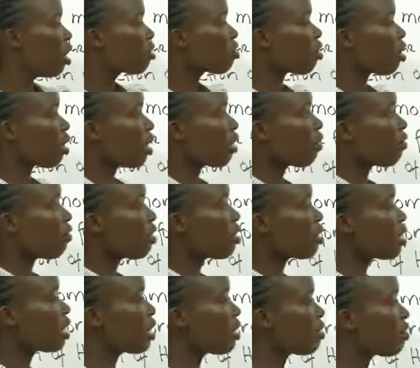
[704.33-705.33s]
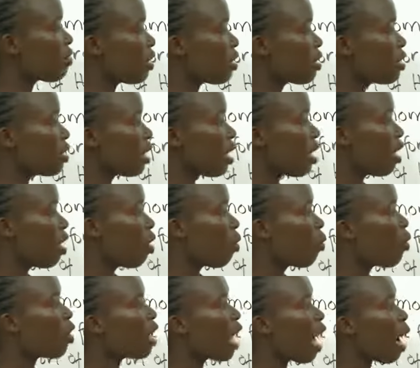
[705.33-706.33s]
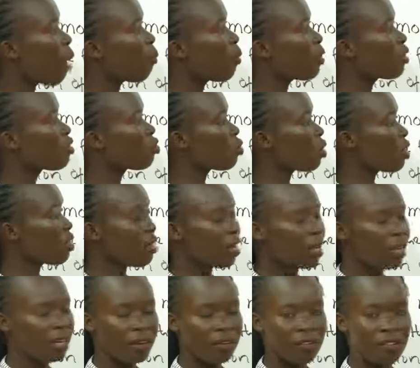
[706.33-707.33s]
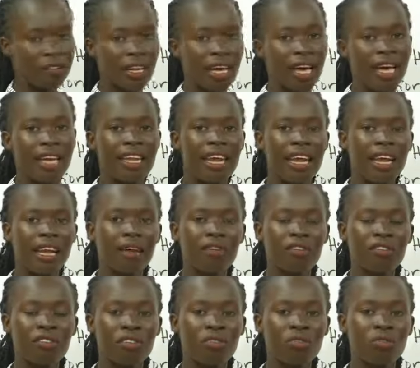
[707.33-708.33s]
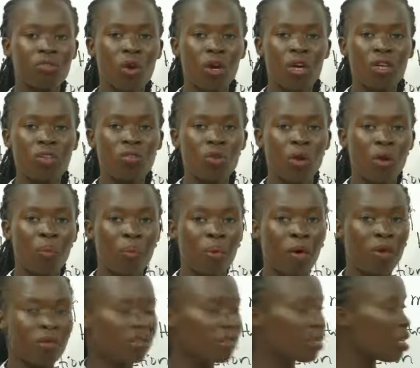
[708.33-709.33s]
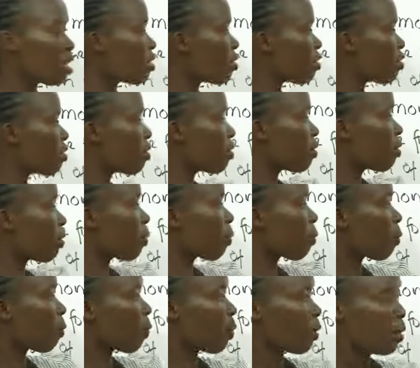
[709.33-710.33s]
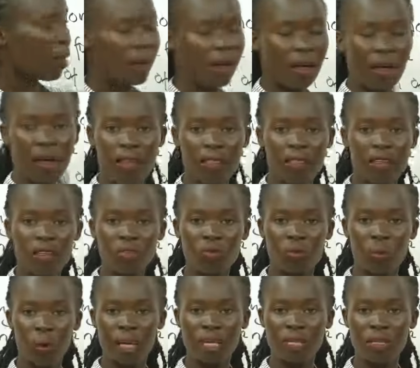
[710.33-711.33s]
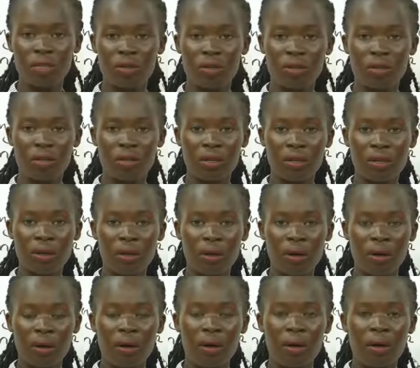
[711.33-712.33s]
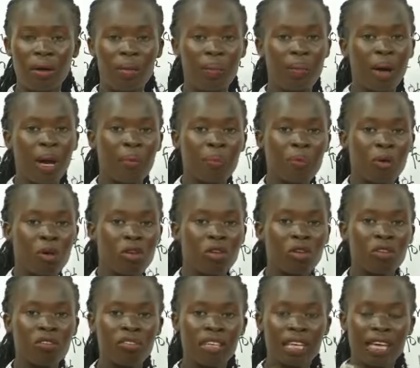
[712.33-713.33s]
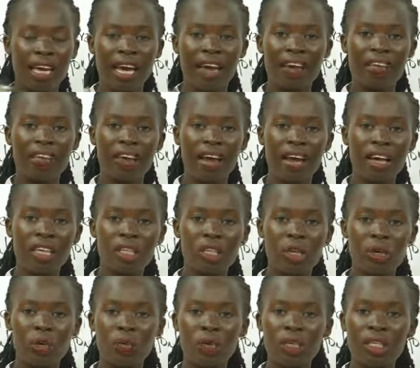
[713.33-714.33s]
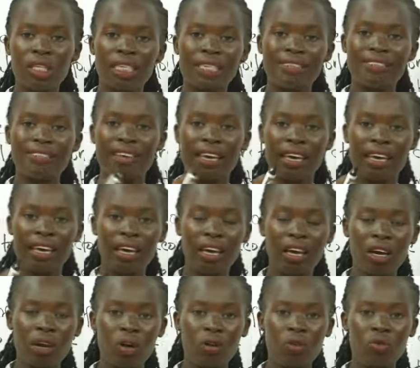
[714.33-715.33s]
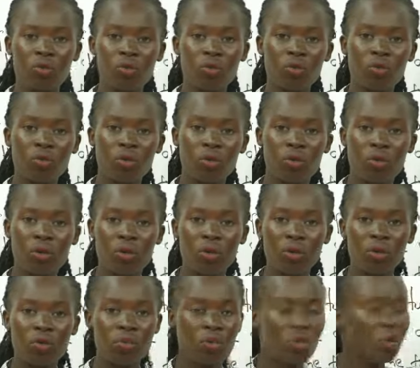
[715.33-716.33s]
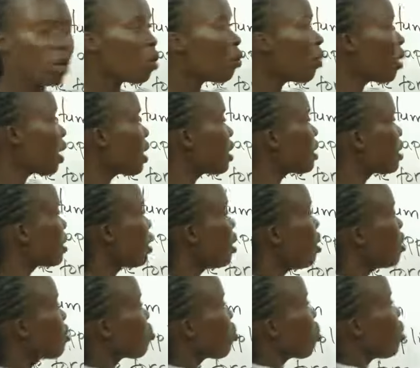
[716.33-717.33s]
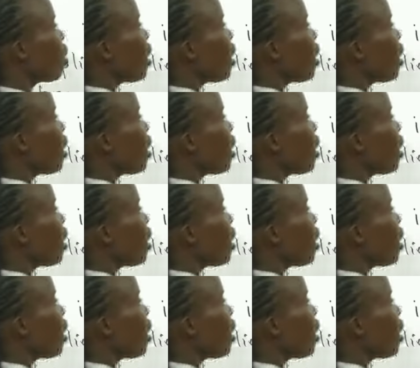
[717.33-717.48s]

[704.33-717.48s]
So if this is it, what happens with the lift? The lift is going to oppose this weight by producing a reaction which is equal to your weight. So